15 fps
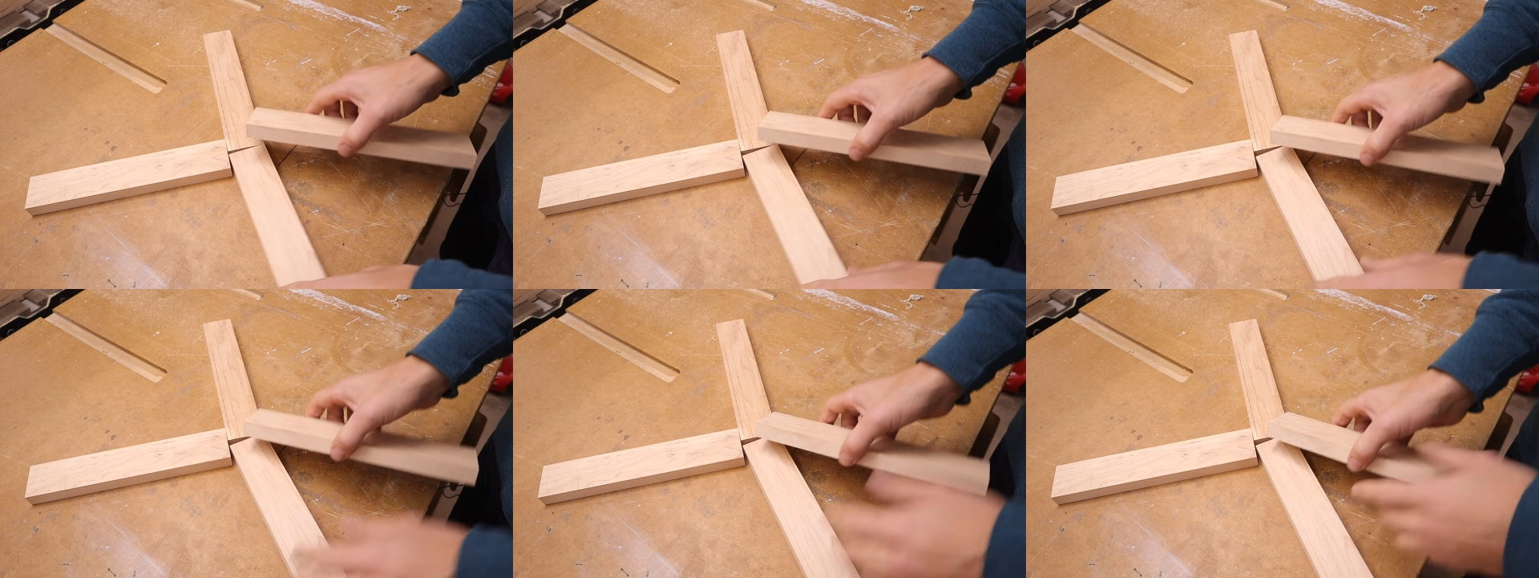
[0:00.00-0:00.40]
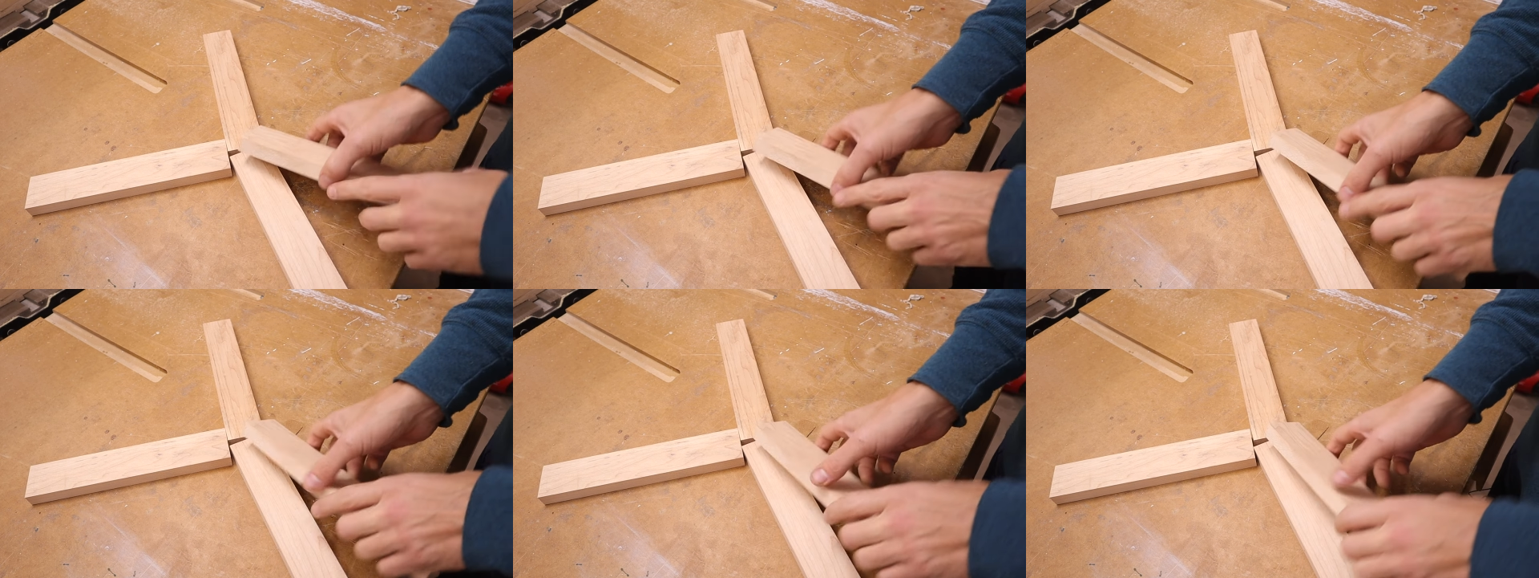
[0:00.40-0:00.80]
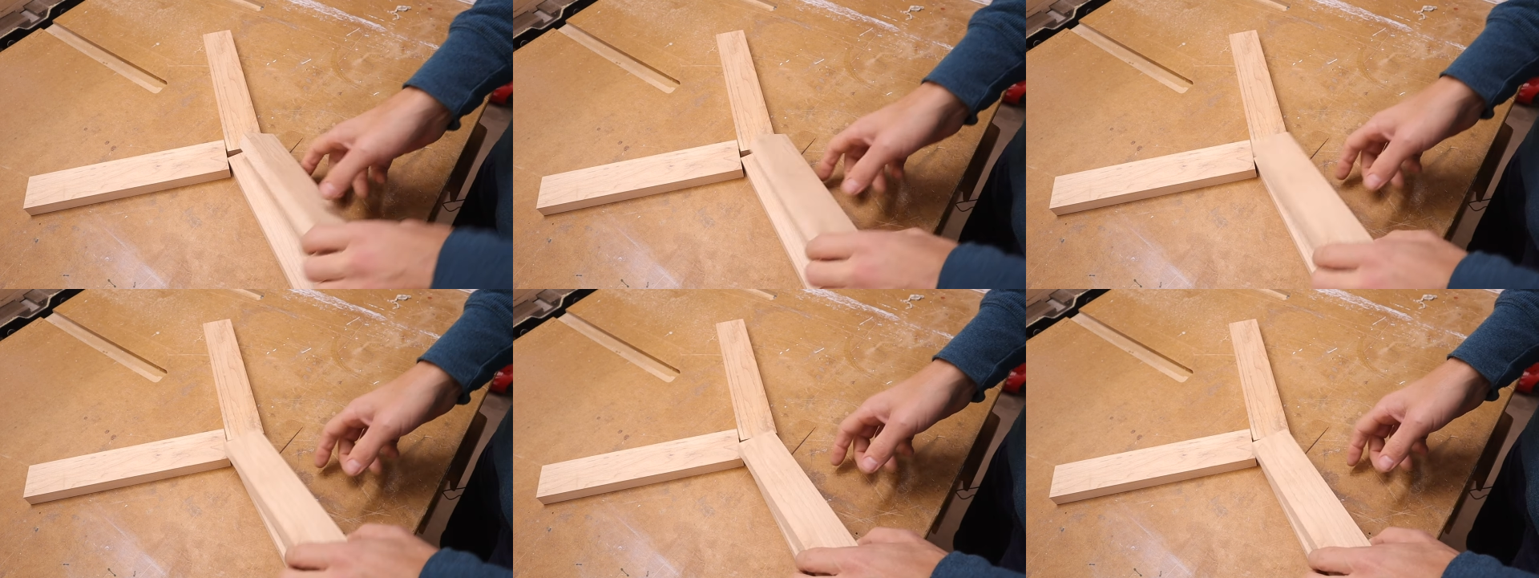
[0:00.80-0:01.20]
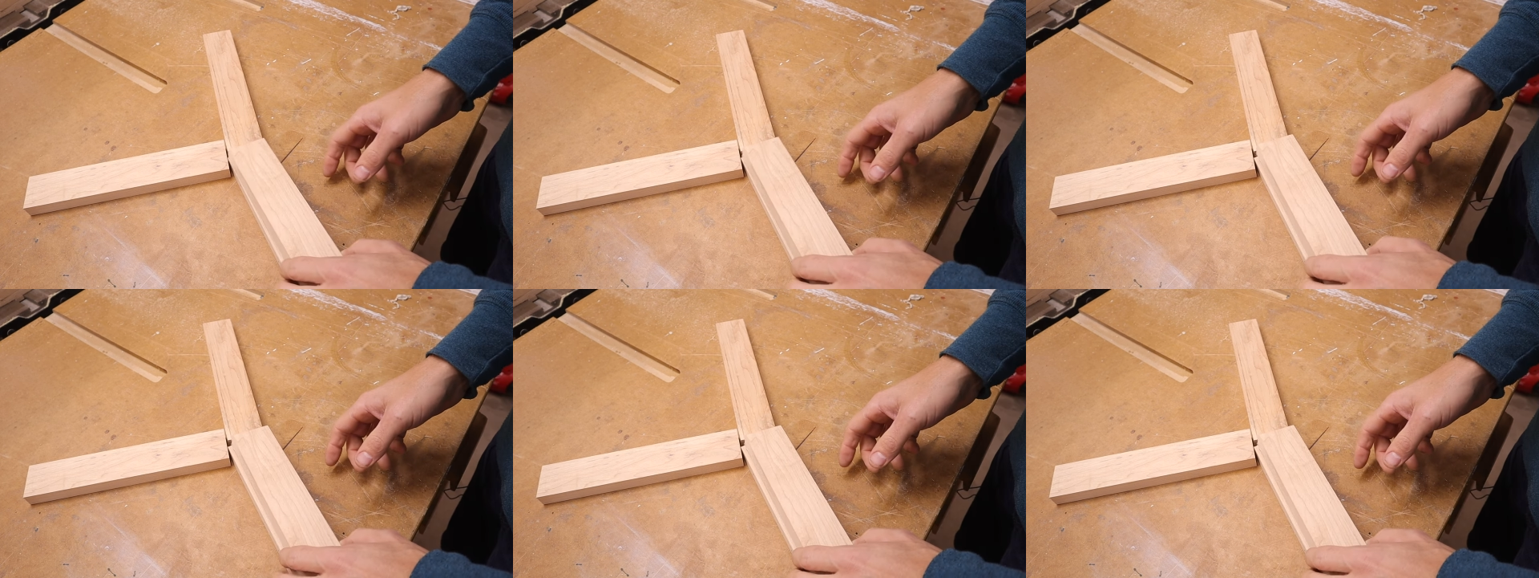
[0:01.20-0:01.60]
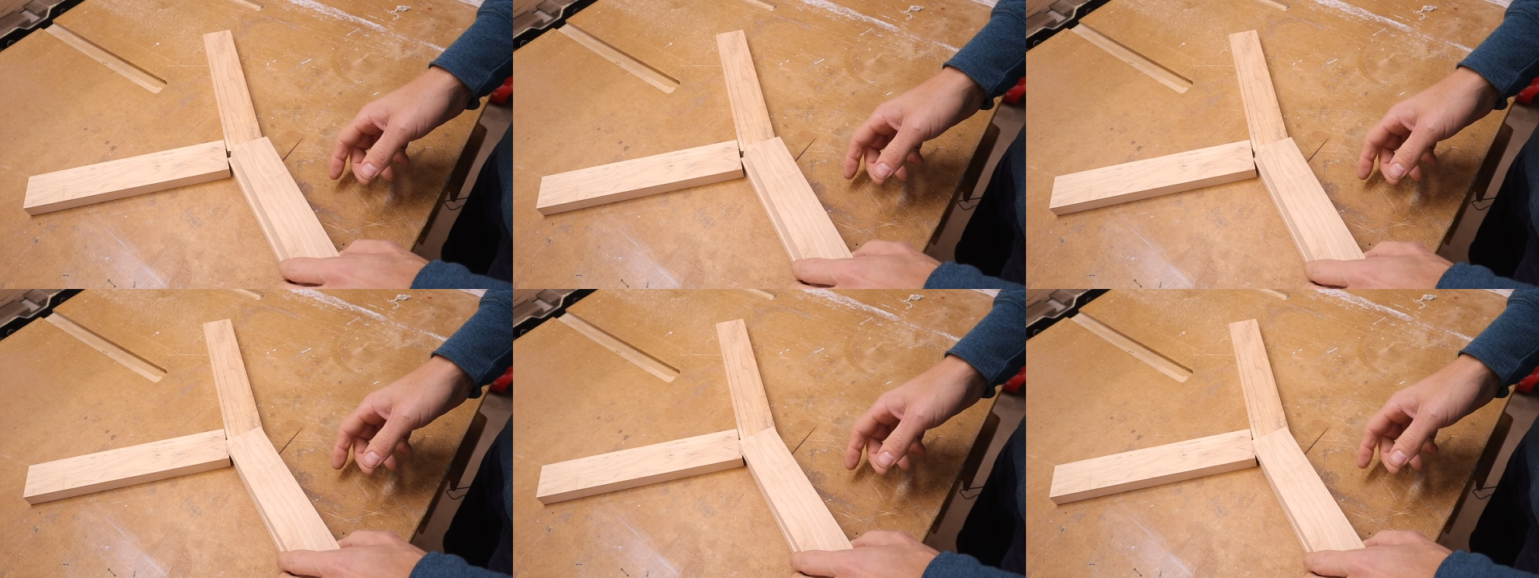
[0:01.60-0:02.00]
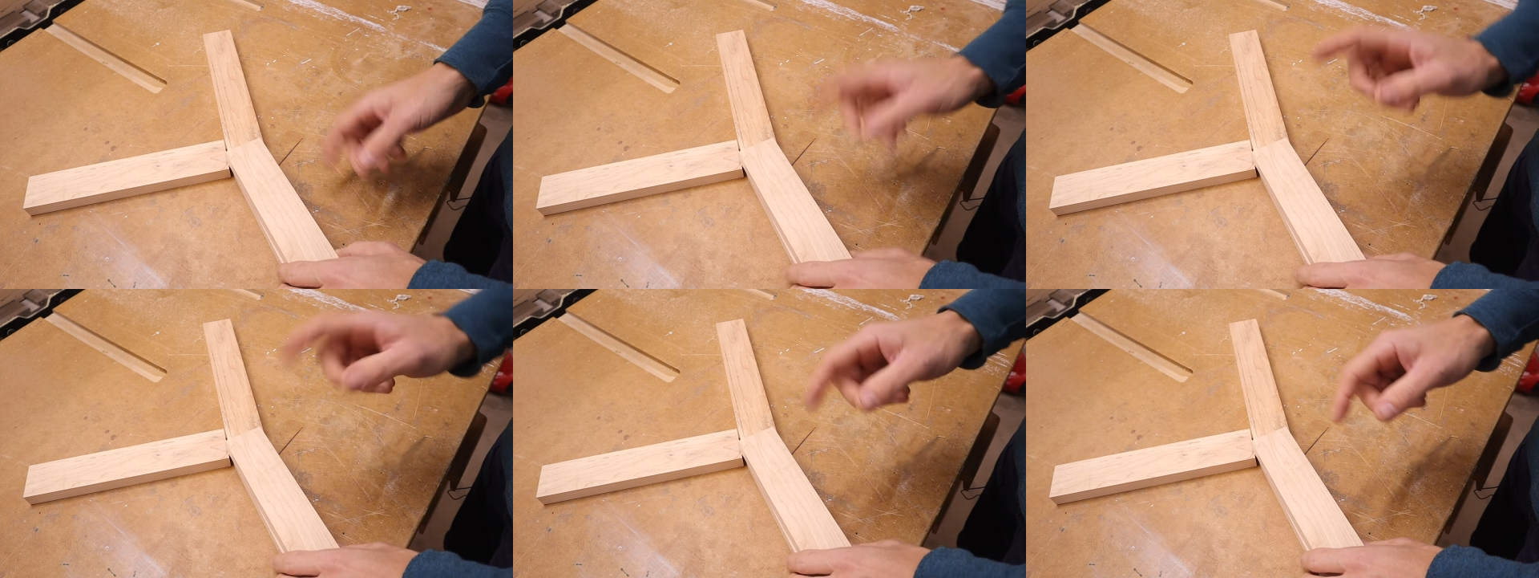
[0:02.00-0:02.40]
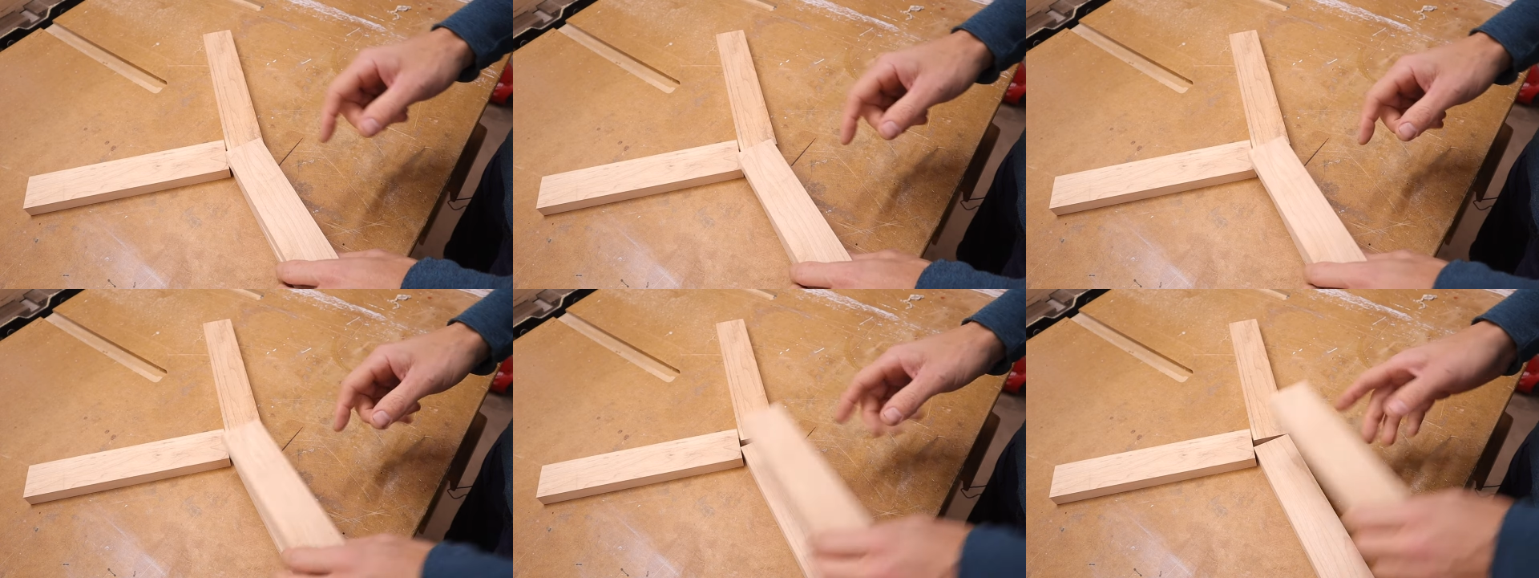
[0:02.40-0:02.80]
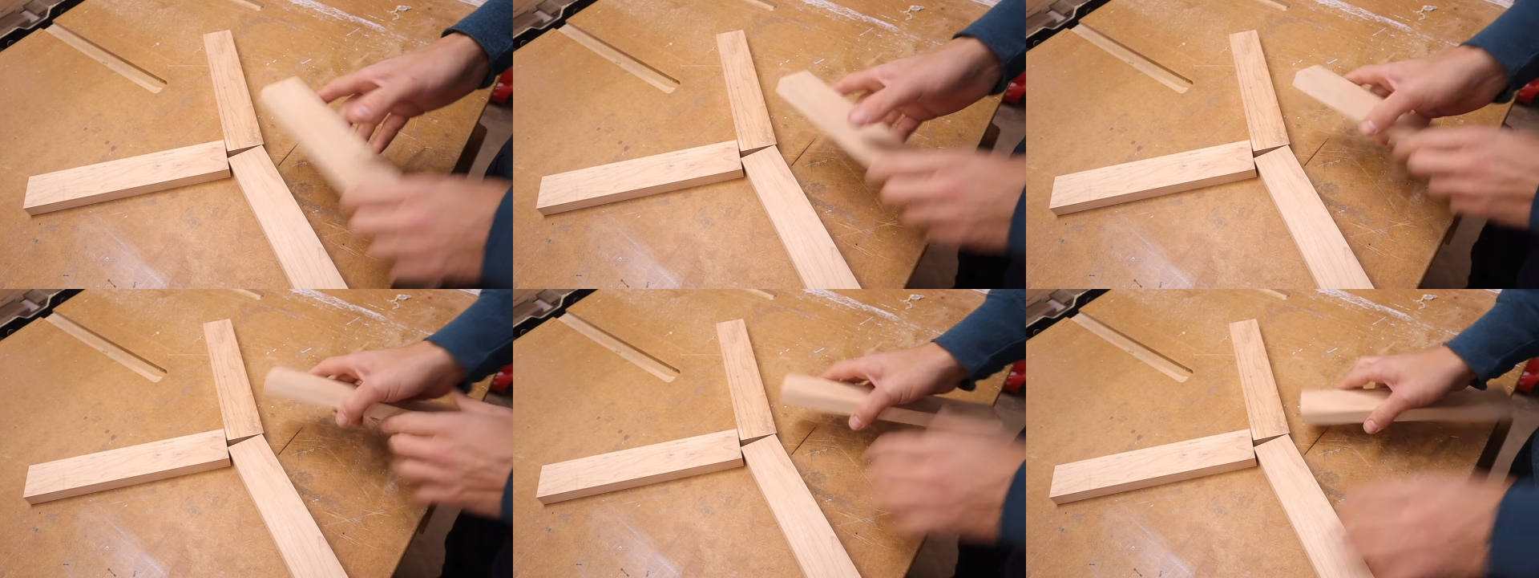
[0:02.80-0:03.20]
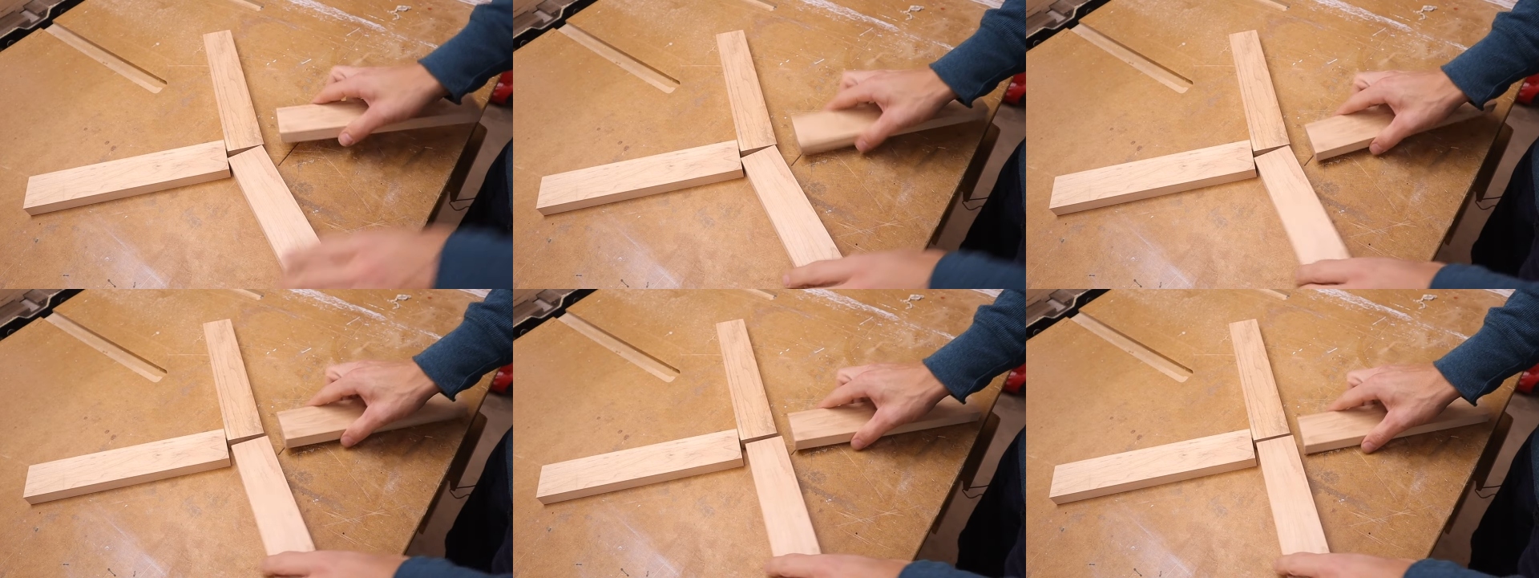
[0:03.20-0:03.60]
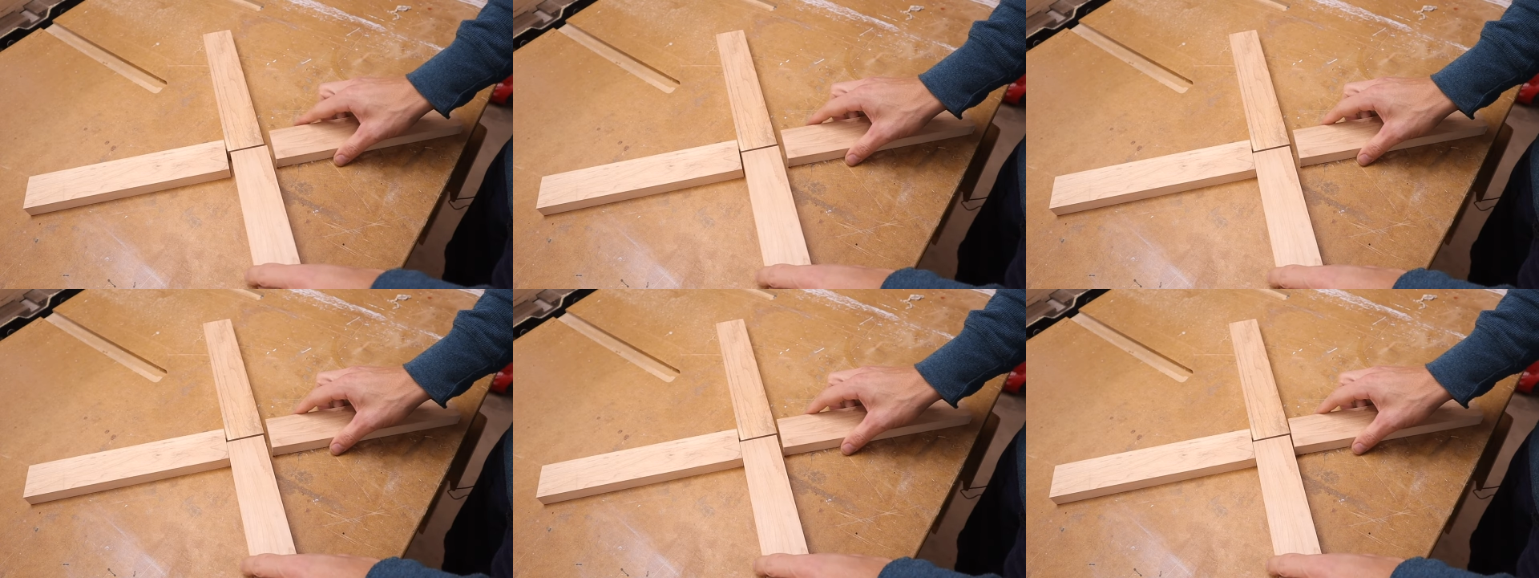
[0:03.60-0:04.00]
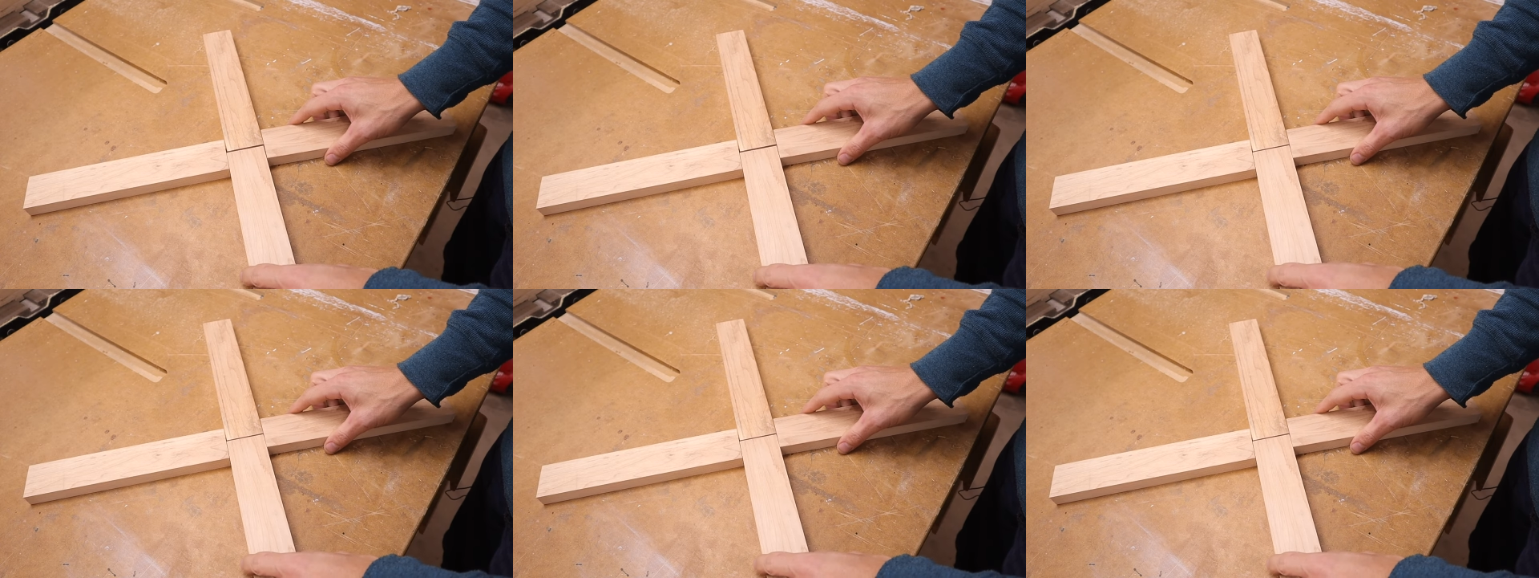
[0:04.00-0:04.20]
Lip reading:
[unreadable: no face in view]